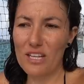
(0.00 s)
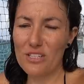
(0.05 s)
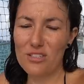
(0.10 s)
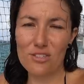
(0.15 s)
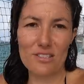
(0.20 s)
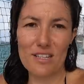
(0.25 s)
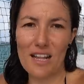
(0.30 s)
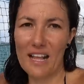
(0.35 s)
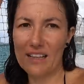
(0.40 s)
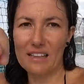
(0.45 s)
they
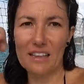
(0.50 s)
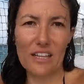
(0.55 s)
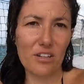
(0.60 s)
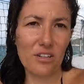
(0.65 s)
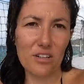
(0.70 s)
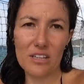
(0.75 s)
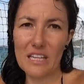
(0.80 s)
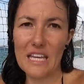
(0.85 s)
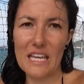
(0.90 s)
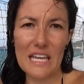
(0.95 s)
just like
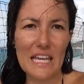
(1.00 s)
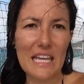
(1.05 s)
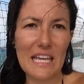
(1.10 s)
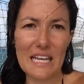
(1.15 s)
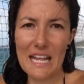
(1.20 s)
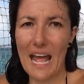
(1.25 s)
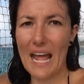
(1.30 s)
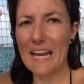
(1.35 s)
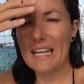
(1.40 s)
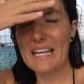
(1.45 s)
literally
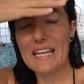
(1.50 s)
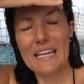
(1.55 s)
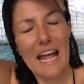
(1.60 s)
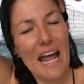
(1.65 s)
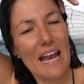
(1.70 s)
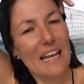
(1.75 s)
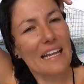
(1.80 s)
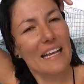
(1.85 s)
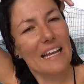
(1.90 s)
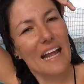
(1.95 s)
eat and eat
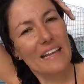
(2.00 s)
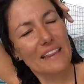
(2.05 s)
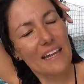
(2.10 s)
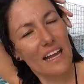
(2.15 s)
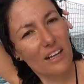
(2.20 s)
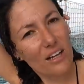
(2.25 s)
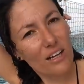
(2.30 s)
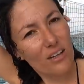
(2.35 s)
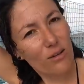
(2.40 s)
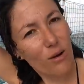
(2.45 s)
and eat, and
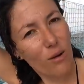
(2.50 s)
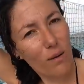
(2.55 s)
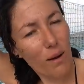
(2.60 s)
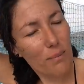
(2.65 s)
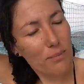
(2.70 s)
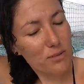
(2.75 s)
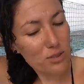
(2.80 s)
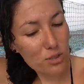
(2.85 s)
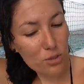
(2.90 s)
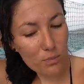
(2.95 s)
they can grow
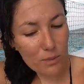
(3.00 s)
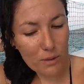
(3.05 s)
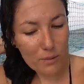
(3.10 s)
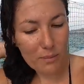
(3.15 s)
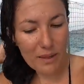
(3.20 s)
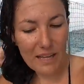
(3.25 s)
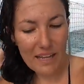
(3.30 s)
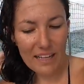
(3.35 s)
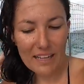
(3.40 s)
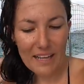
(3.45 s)
up super
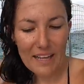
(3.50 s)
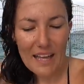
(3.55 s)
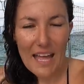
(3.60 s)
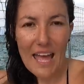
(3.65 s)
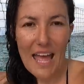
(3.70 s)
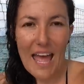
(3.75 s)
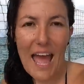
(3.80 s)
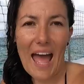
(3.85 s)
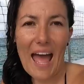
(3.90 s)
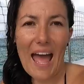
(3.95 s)
big,
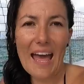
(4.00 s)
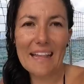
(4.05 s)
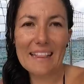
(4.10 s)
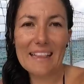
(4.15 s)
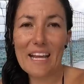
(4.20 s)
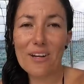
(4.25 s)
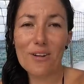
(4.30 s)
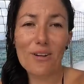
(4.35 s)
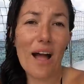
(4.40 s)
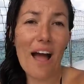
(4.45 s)
and
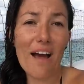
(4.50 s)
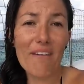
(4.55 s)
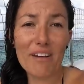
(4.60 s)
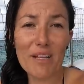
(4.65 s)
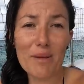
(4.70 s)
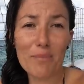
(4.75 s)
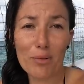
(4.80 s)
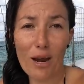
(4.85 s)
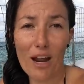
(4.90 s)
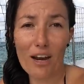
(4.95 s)
they don't have
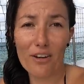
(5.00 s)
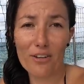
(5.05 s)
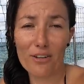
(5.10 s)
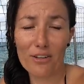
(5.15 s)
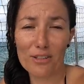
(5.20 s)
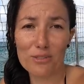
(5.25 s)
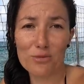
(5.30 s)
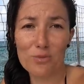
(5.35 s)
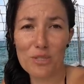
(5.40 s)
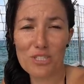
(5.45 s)
any
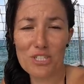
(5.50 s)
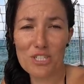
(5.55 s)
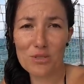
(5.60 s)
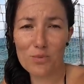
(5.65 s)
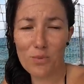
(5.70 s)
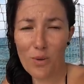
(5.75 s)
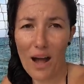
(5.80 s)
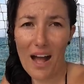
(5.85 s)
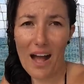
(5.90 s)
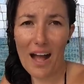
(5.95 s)
predators, which
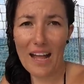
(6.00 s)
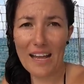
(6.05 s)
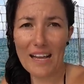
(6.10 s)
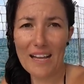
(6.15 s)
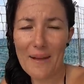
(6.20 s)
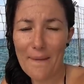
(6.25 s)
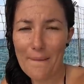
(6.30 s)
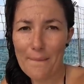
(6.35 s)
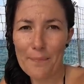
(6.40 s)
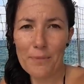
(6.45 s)
is
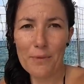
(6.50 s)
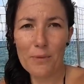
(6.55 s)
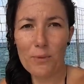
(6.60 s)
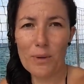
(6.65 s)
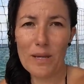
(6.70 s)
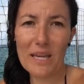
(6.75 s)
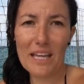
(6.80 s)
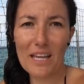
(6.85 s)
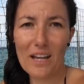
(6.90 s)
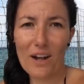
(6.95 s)
why
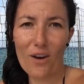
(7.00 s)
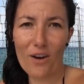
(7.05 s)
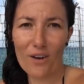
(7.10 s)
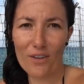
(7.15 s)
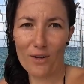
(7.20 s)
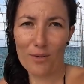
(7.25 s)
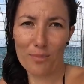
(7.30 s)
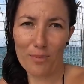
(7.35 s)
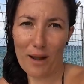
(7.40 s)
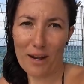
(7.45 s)
we
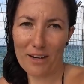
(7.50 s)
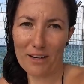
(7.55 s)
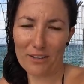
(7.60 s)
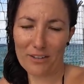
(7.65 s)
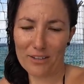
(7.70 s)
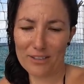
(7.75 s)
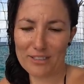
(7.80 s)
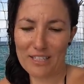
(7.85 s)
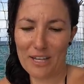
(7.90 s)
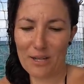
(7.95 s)
are their
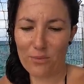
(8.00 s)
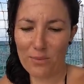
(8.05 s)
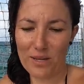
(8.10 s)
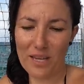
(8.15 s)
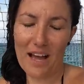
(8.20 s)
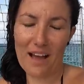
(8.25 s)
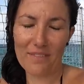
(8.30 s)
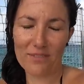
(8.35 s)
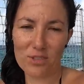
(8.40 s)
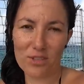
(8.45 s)
predators. Like,
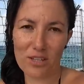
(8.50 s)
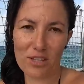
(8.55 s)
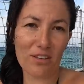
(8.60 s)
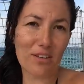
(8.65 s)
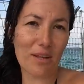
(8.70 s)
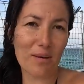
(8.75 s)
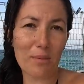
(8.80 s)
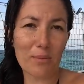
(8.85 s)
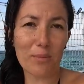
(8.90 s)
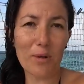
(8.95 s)
we have to kill
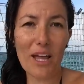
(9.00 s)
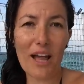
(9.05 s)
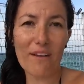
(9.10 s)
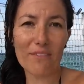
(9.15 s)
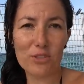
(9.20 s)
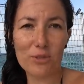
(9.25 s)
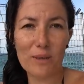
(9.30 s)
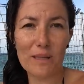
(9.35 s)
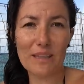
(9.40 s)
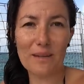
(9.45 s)
them and we
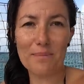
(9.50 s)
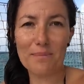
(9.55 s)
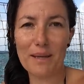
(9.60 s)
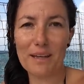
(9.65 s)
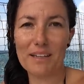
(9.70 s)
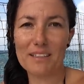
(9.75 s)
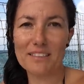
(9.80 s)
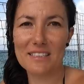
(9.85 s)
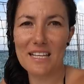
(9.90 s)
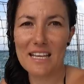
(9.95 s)
have to eat them,
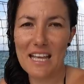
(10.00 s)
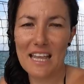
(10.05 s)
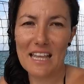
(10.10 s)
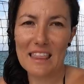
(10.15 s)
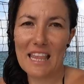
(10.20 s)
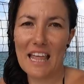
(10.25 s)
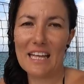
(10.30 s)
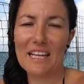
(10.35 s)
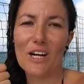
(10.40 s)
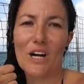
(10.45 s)
because
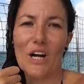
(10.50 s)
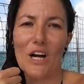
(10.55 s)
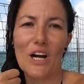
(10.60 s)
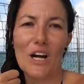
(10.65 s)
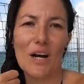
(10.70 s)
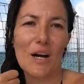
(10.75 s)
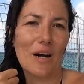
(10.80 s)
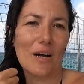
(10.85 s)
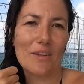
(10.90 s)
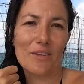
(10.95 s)
like
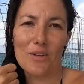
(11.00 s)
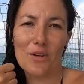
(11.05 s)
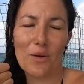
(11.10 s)
a